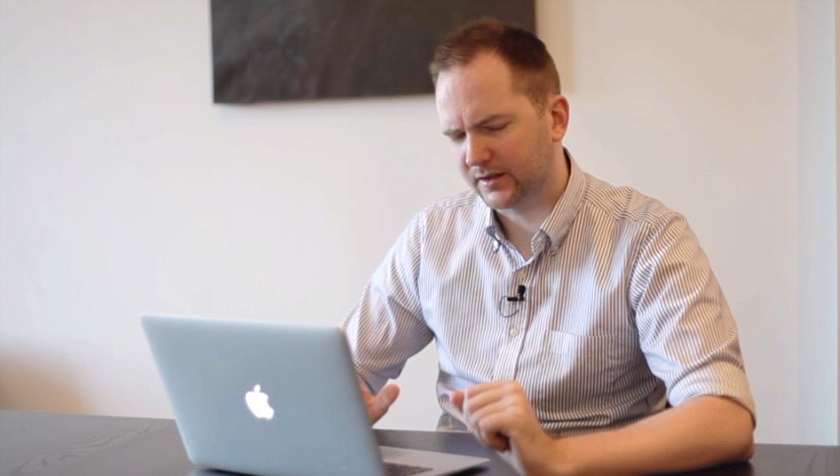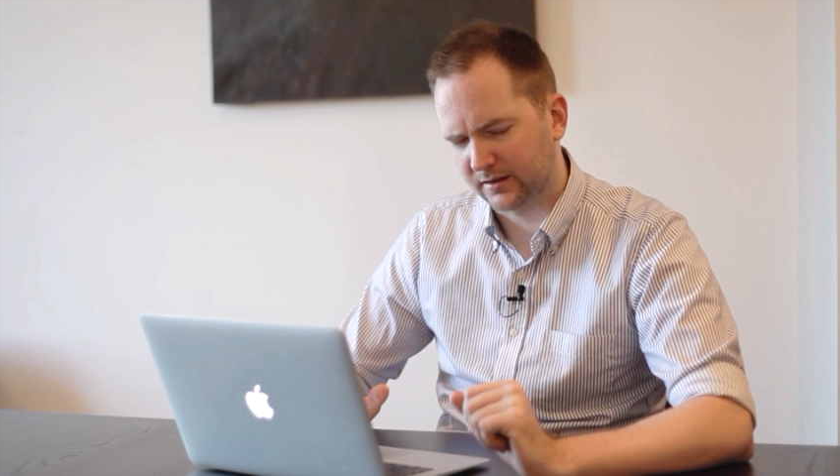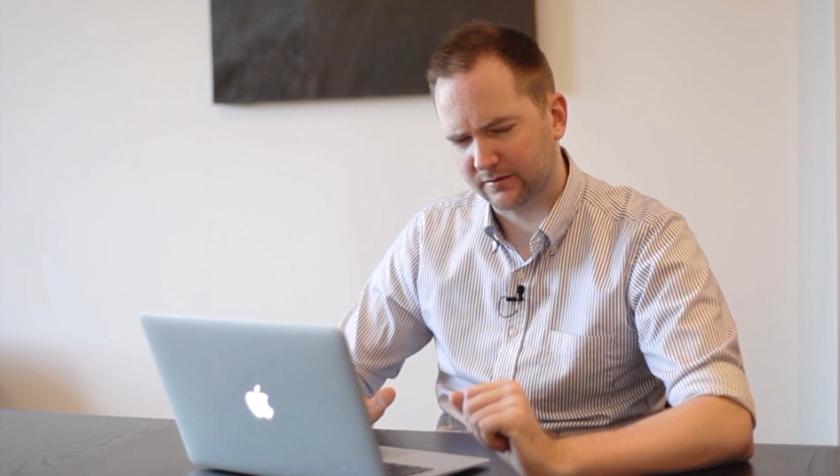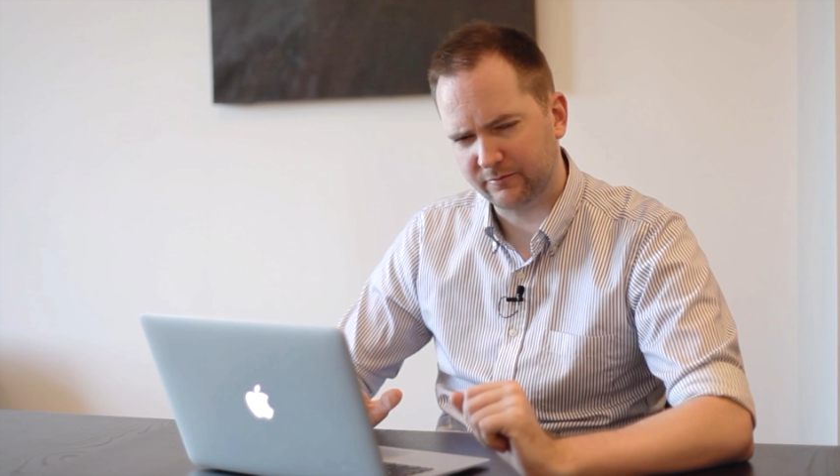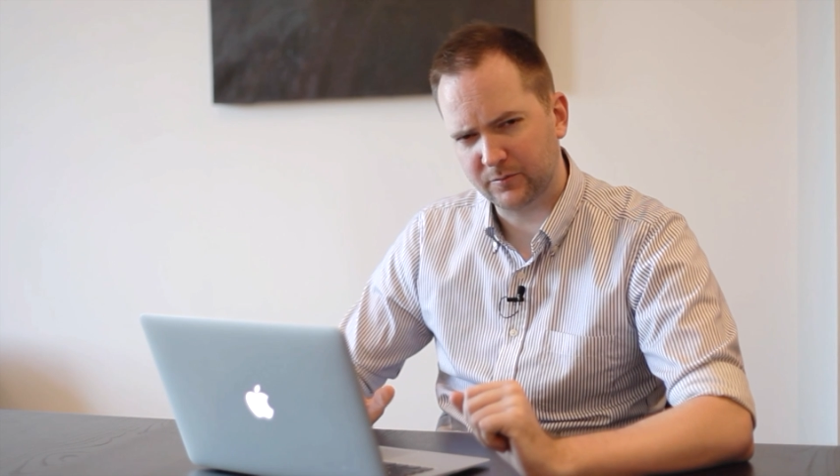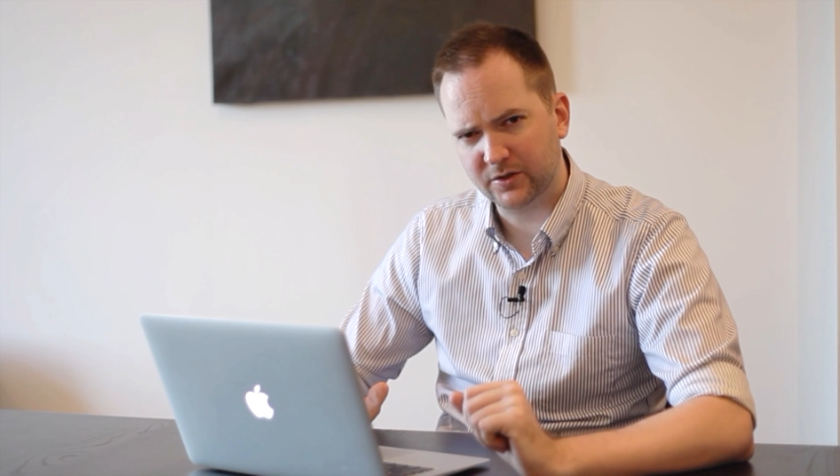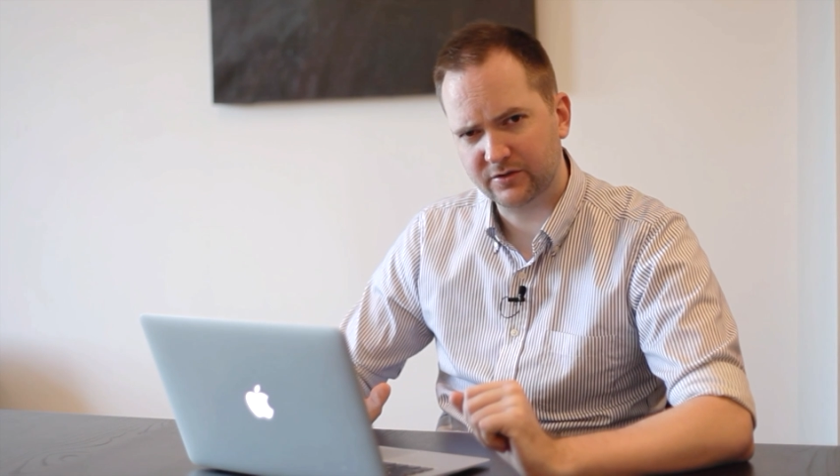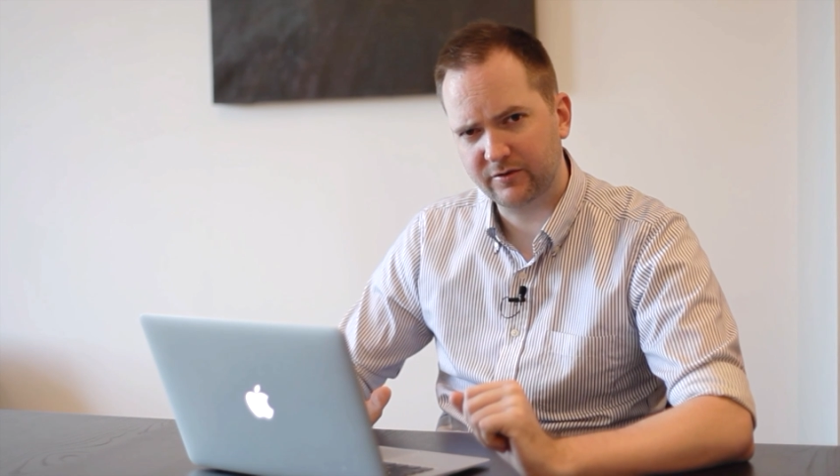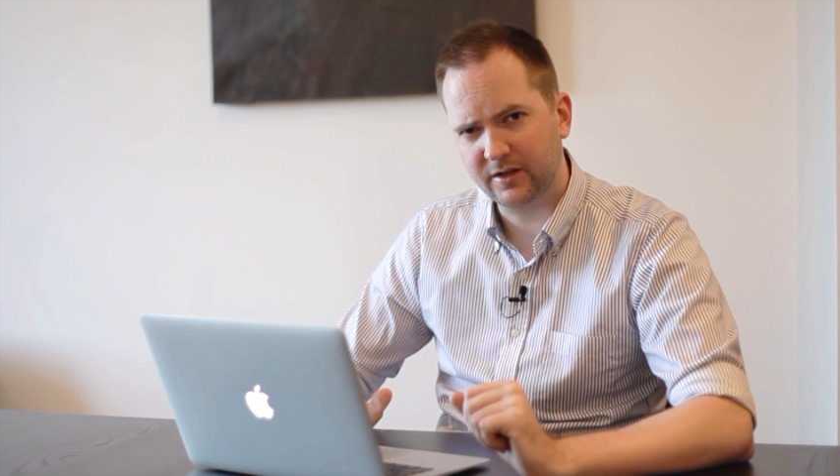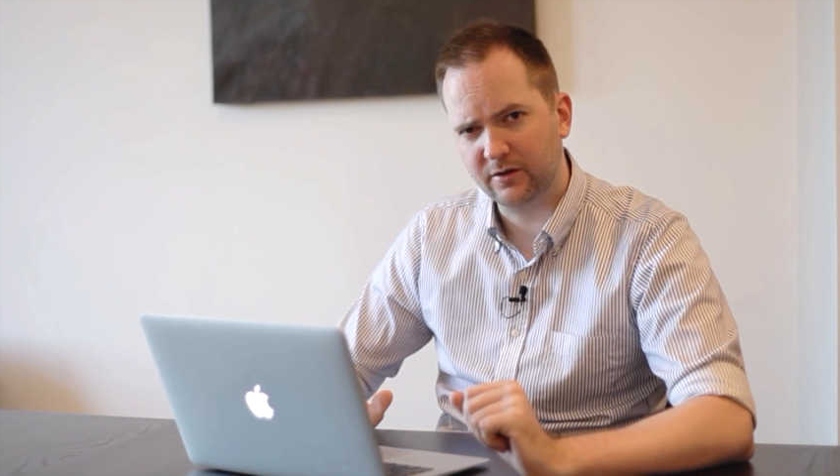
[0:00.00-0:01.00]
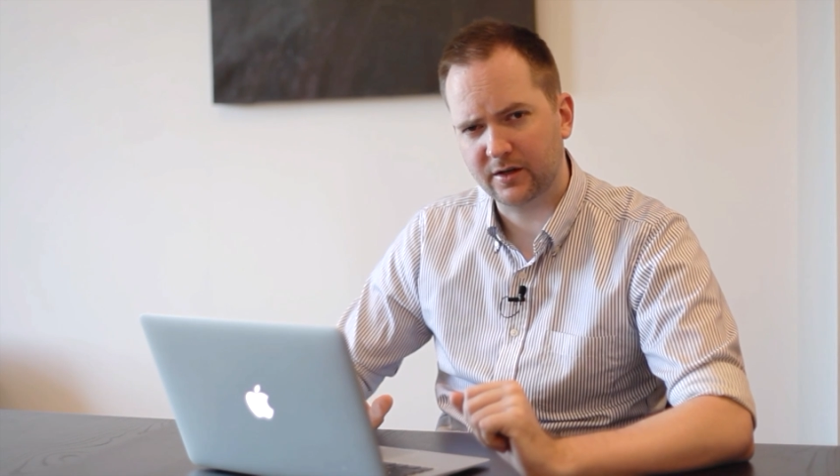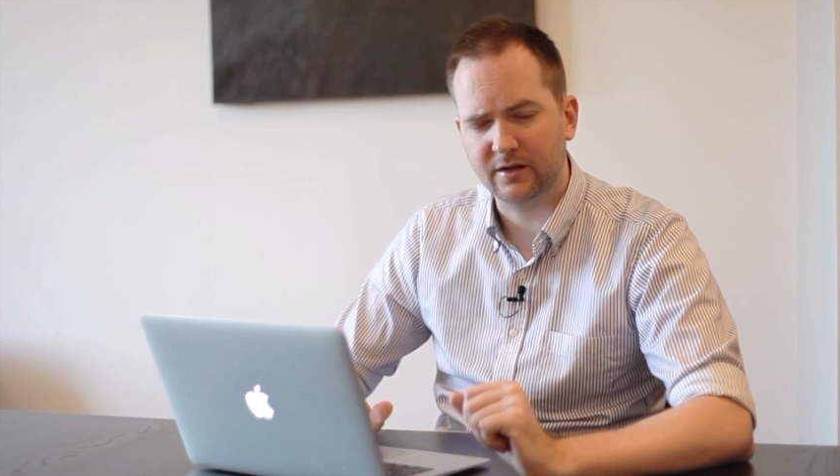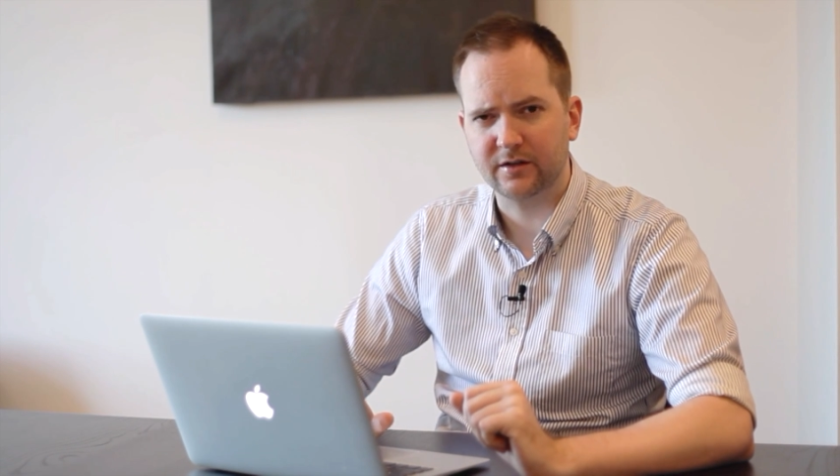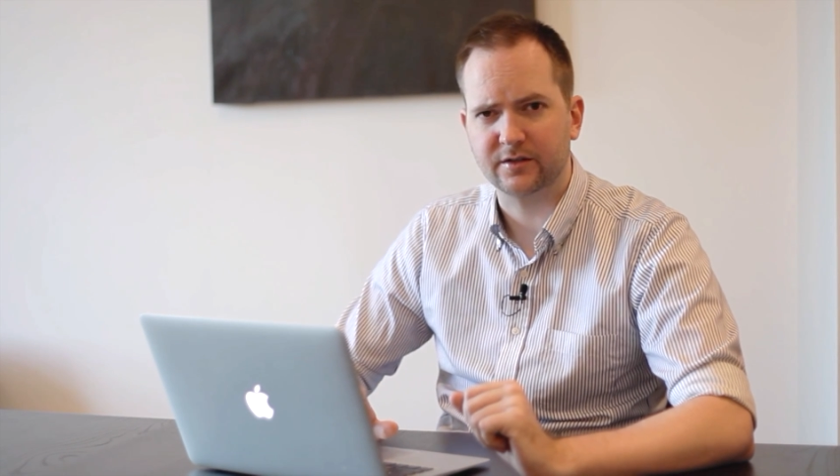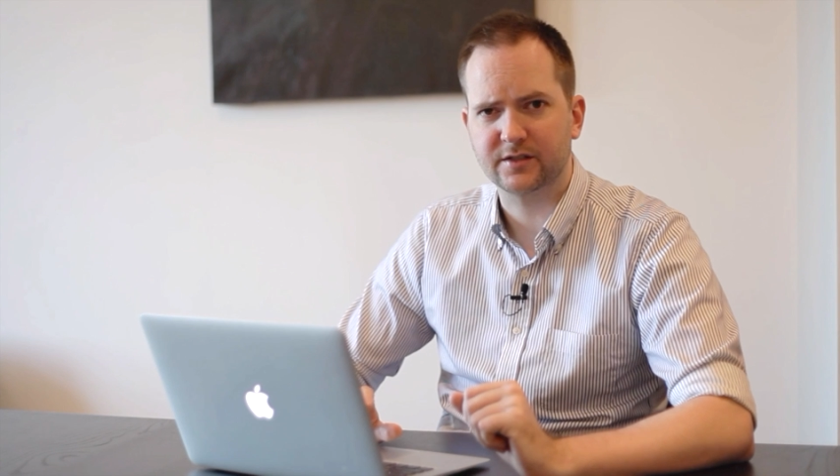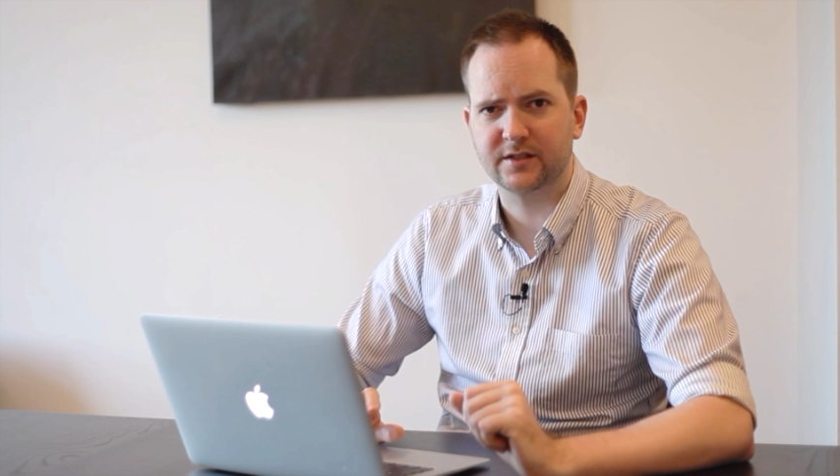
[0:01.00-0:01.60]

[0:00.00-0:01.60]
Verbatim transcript: In most video editors,